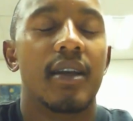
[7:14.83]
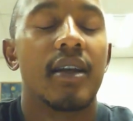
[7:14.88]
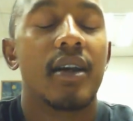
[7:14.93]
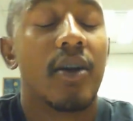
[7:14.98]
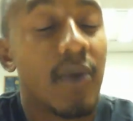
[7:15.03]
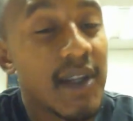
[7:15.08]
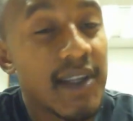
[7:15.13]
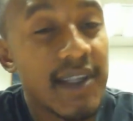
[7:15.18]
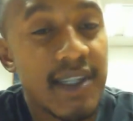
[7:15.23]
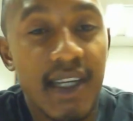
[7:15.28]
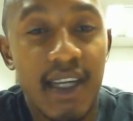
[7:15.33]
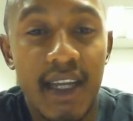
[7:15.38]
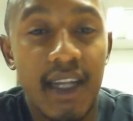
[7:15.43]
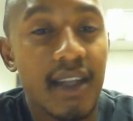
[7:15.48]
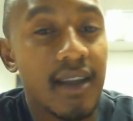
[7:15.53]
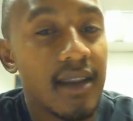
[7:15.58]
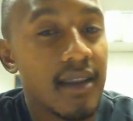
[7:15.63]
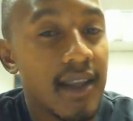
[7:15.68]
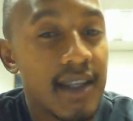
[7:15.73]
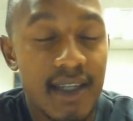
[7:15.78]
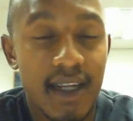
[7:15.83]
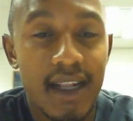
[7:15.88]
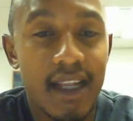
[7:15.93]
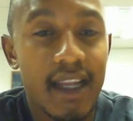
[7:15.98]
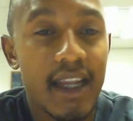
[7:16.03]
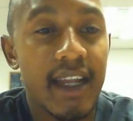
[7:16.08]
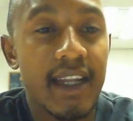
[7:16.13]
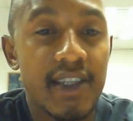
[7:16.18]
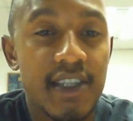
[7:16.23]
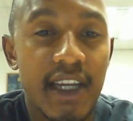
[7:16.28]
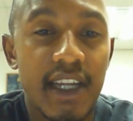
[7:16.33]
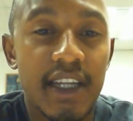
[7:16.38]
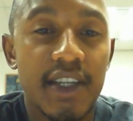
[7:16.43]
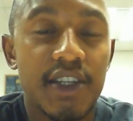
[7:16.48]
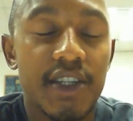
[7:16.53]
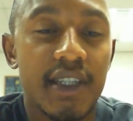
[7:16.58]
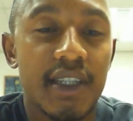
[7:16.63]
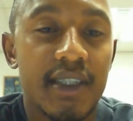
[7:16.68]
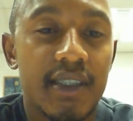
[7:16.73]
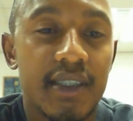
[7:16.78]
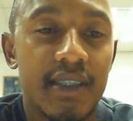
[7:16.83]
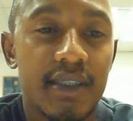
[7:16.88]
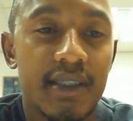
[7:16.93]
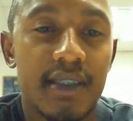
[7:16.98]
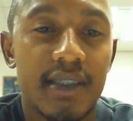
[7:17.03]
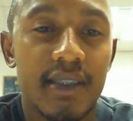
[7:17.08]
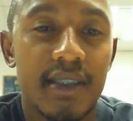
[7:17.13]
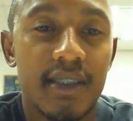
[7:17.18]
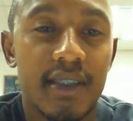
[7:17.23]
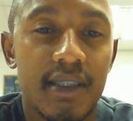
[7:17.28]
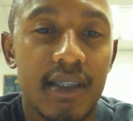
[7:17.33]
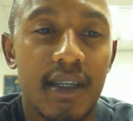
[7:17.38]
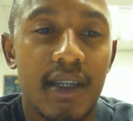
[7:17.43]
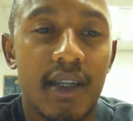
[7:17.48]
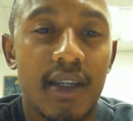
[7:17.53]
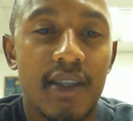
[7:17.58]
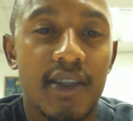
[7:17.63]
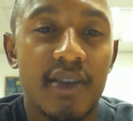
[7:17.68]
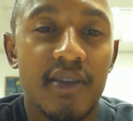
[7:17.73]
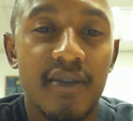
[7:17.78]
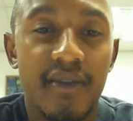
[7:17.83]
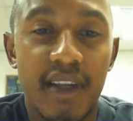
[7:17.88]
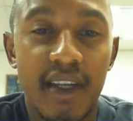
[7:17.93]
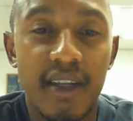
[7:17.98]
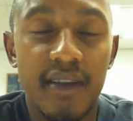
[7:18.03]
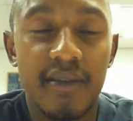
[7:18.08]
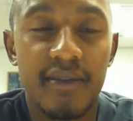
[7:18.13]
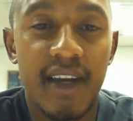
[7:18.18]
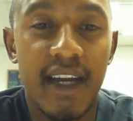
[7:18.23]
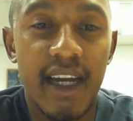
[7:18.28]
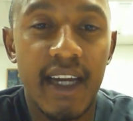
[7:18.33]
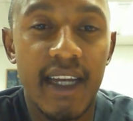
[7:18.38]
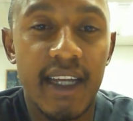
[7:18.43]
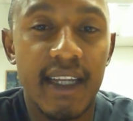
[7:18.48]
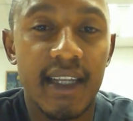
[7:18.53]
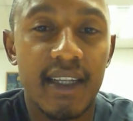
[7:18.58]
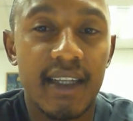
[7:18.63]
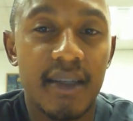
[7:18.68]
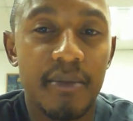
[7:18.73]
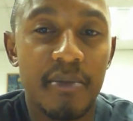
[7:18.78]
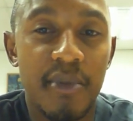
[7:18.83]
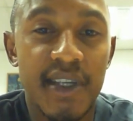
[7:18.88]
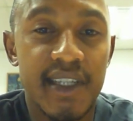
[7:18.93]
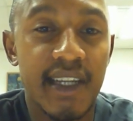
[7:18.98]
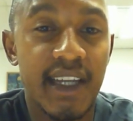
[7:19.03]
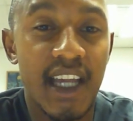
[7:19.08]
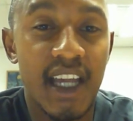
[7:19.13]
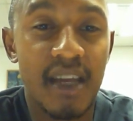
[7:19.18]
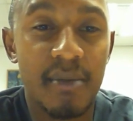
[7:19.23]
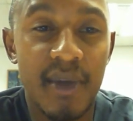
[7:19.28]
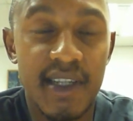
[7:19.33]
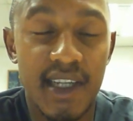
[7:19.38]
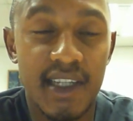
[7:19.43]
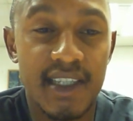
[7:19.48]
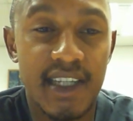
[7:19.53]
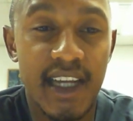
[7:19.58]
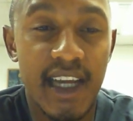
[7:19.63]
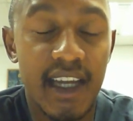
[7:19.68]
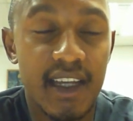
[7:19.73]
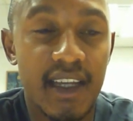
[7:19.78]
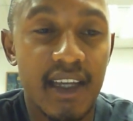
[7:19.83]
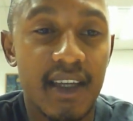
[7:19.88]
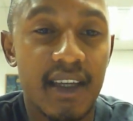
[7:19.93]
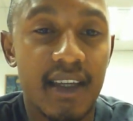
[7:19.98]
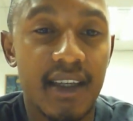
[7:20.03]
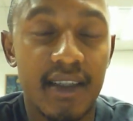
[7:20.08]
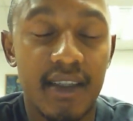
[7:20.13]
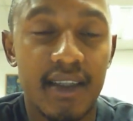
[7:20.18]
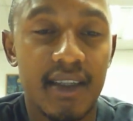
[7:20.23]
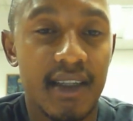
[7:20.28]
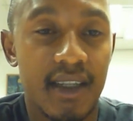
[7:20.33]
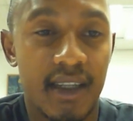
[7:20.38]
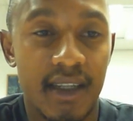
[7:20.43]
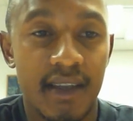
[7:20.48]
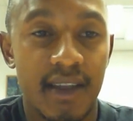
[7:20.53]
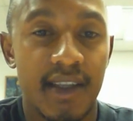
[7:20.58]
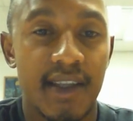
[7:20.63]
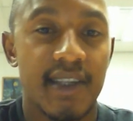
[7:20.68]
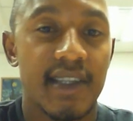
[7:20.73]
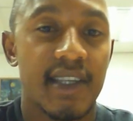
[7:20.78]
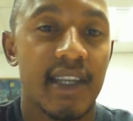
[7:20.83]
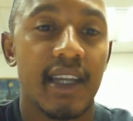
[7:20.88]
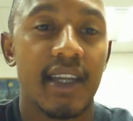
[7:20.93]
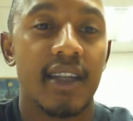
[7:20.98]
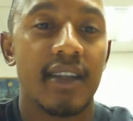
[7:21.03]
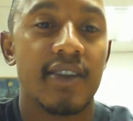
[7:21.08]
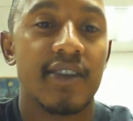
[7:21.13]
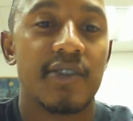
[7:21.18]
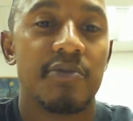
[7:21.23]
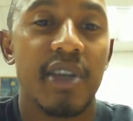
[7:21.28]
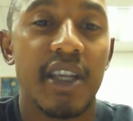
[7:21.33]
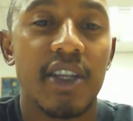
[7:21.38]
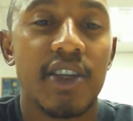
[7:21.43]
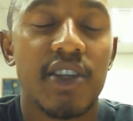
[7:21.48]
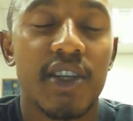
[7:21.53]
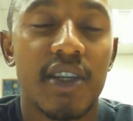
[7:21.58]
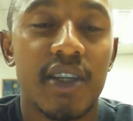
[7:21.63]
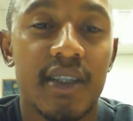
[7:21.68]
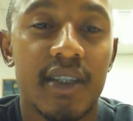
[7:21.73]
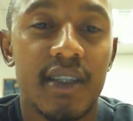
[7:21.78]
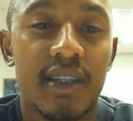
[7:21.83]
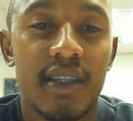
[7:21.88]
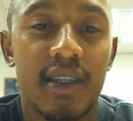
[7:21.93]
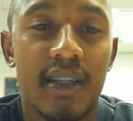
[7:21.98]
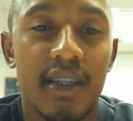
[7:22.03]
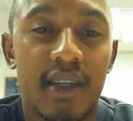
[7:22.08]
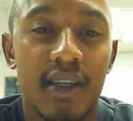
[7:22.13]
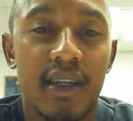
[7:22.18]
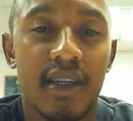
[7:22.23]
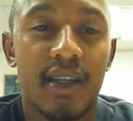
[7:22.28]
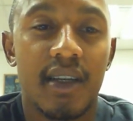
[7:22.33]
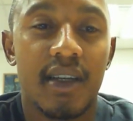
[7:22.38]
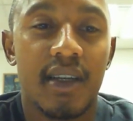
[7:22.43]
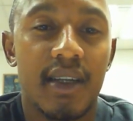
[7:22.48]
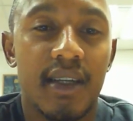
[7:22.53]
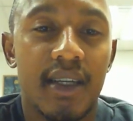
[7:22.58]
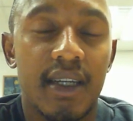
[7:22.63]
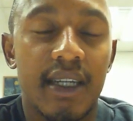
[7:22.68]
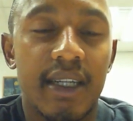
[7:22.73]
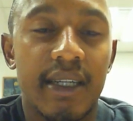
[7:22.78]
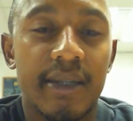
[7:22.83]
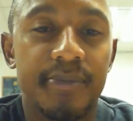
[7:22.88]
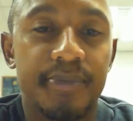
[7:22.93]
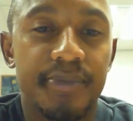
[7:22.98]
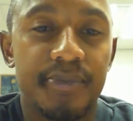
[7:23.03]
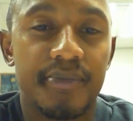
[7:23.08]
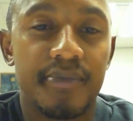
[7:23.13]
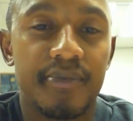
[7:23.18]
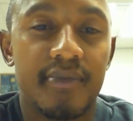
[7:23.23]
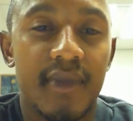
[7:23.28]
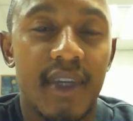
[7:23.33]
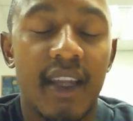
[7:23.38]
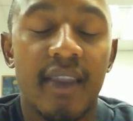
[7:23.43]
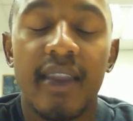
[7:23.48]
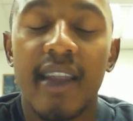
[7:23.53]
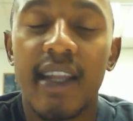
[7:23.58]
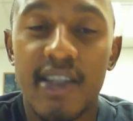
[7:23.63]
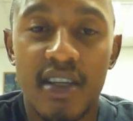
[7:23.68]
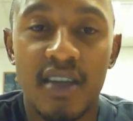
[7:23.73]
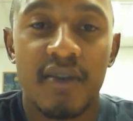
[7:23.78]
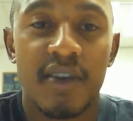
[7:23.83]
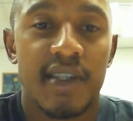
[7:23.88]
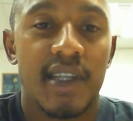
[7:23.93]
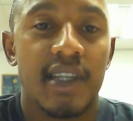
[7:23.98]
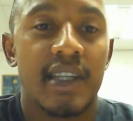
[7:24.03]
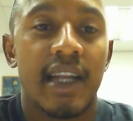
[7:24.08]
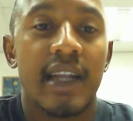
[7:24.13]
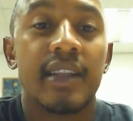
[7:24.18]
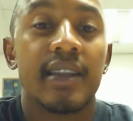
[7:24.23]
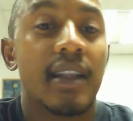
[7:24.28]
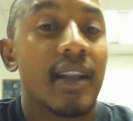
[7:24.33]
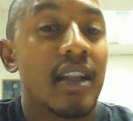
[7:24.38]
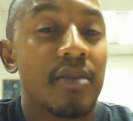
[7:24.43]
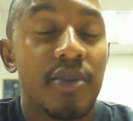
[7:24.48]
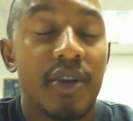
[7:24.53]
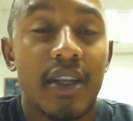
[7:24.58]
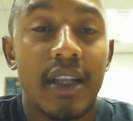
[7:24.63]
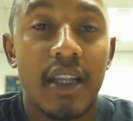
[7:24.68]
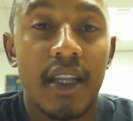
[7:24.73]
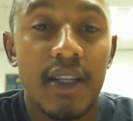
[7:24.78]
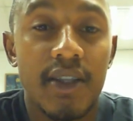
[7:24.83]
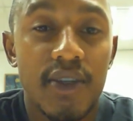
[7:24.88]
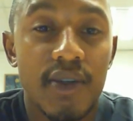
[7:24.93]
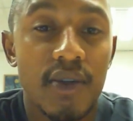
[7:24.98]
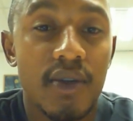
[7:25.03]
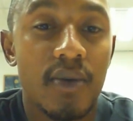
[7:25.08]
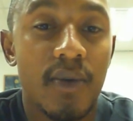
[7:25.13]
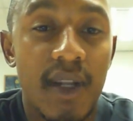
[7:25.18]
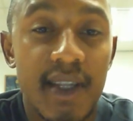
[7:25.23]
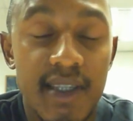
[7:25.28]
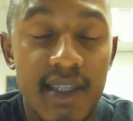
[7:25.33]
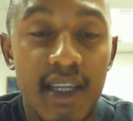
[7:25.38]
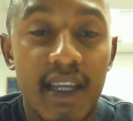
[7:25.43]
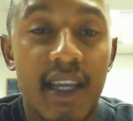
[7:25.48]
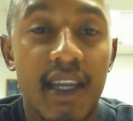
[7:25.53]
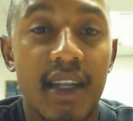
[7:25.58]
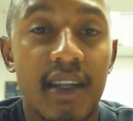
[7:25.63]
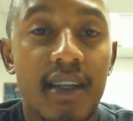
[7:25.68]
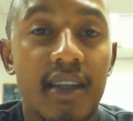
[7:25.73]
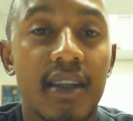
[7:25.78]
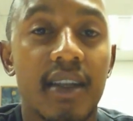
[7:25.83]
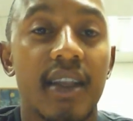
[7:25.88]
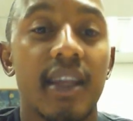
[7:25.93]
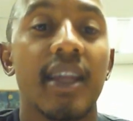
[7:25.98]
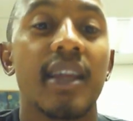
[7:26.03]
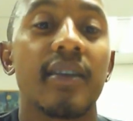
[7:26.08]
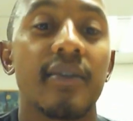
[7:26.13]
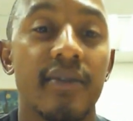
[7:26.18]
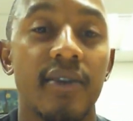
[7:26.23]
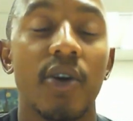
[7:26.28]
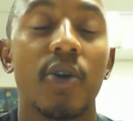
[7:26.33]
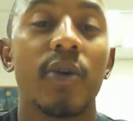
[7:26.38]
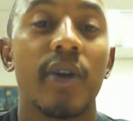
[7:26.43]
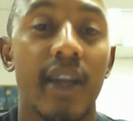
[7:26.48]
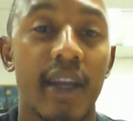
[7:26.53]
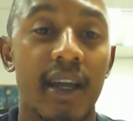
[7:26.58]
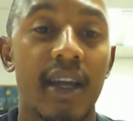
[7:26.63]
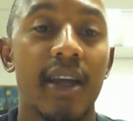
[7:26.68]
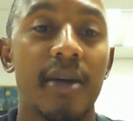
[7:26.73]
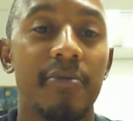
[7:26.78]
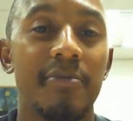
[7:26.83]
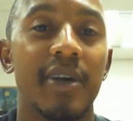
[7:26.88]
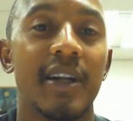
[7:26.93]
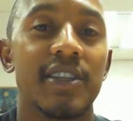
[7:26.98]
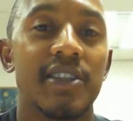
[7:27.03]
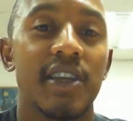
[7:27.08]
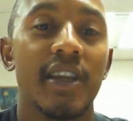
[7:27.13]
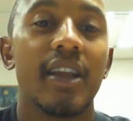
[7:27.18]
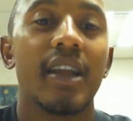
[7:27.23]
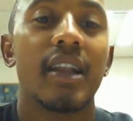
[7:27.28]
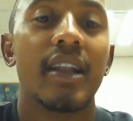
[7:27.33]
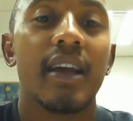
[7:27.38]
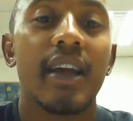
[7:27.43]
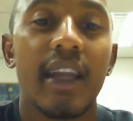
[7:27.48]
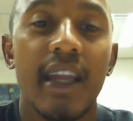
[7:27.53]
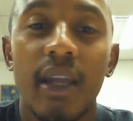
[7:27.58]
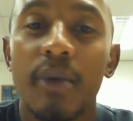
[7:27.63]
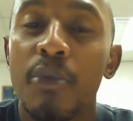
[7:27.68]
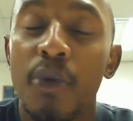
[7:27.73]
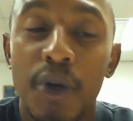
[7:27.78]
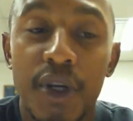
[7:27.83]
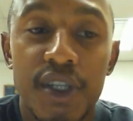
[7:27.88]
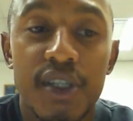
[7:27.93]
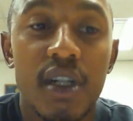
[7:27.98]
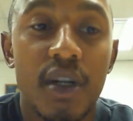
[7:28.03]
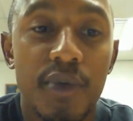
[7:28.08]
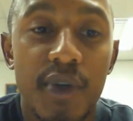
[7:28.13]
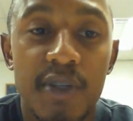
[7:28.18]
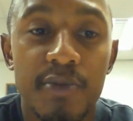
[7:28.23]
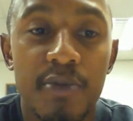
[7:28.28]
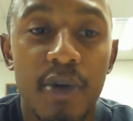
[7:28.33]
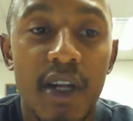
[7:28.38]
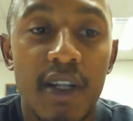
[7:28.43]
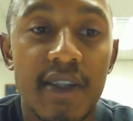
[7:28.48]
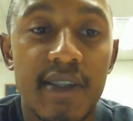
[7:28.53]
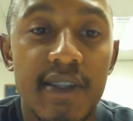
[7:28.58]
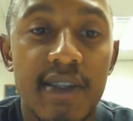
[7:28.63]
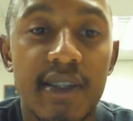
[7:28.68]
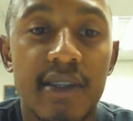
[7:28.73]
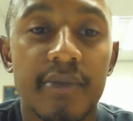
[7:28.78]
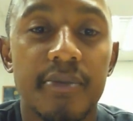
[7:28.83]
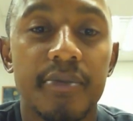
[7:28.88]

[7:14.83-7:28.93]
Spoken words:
Once again, there's a clear intention to vilify Mr. Ngema's attacker in the second speech. And that's obviously done deliberately to, once again, evoke a particular emotional response.